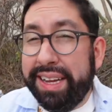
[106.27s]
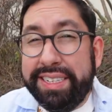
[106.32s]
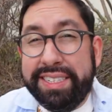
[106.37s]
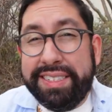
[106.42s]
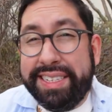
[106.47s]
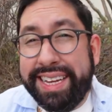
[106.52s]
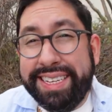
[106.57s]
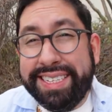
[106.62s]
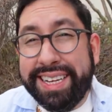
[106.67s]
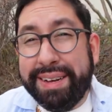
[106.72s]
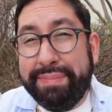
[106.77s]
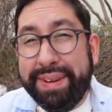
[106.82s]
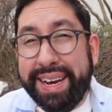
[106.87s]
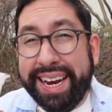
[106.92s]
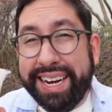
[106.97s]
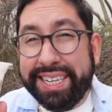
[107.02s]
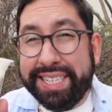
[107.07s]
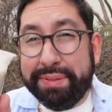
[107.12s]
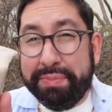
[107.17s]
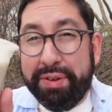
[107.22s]
it just tastes like a
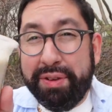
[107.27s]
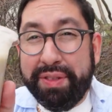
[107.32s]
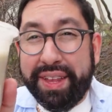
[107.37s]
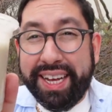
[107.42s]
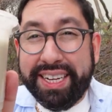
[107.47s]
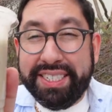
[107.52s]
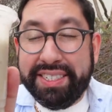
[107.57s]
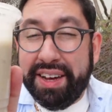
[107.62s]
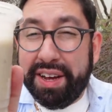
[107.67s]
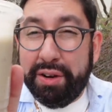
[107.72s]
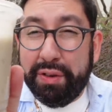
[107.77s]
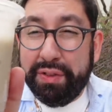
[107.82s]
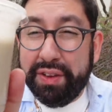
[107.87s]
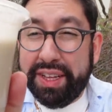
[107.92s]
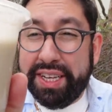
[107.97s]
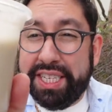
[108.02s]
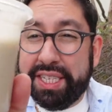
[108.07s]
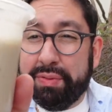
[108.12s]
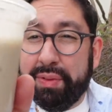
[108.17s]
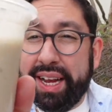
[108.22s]
banana smoothie. It's not
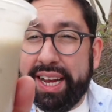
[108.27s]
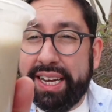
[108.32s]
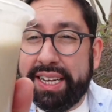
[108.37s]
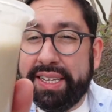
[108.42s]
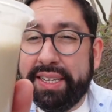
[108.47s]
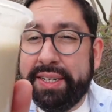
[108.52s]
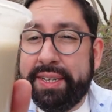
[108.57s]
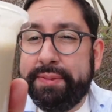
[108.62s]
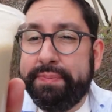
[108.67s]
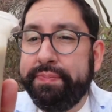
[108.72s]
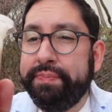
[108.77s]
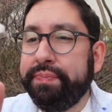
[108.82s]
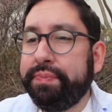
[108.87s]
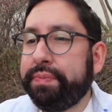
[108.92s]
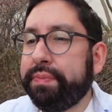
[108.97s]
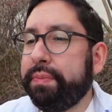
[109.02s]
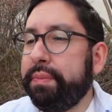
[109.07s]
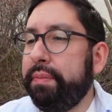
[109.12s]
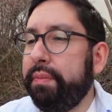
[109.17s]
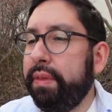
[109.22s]
overly sweet.
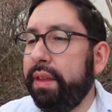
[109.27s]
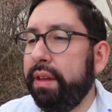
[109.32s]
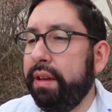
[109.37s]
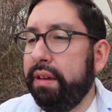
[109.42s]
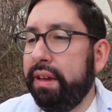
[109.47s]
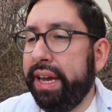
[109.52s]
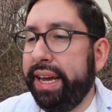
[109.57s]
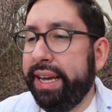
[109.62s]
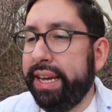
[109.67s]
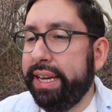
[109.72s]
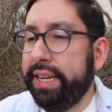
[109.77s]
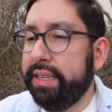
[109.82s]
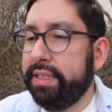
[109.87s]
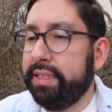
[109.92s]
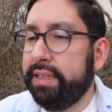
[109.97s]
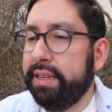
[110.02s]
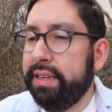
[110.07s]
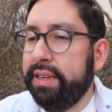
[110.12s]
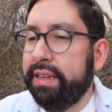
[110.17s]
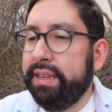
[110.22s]

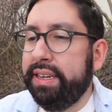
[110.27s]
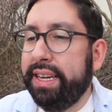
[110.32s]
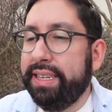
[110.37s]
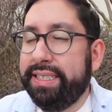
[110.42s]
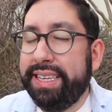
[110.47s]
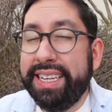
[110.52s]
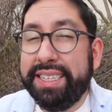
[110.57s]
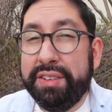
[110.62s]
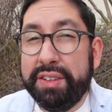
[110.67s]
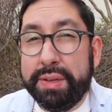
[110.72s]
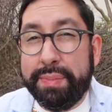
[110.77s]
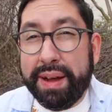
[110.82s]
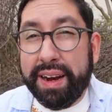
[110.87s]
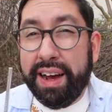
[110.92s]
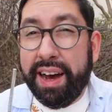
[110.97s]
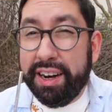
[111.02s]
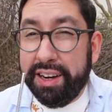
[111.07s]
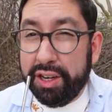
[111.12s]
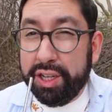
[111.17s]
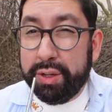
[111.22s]
And it says there's about
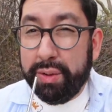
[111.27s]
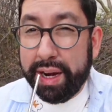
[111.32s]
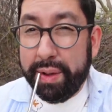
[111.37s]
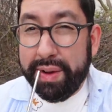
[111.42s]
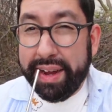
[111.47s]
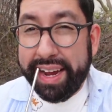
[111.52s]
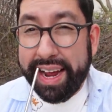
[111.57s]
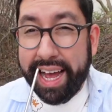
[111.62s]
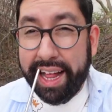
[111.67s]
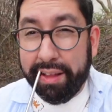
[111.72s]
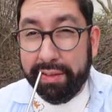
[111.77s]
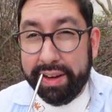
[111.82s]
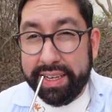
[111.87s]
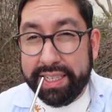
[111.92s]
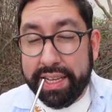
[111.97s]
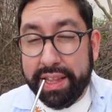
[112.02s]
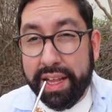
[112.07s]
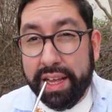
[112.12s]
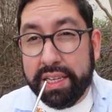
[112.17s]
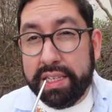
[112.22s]
121
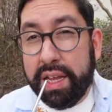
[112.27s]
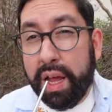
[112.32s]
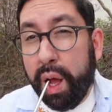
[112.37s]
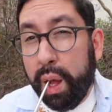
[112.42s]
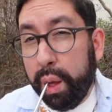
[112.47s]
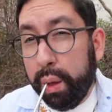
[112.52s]
calories in this.